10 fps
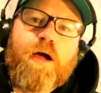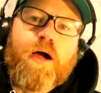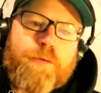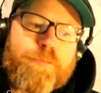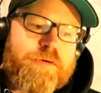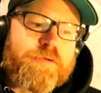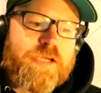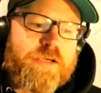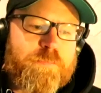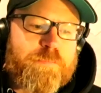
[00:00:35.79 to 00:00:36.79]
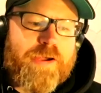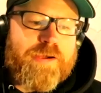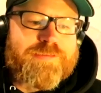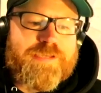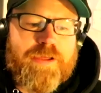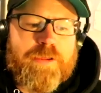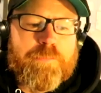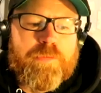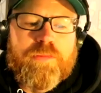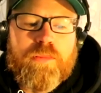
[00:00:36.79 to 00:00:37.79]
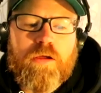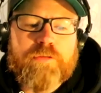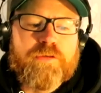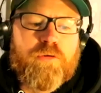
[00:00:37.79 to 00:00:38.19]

I'm going to take you back in time, not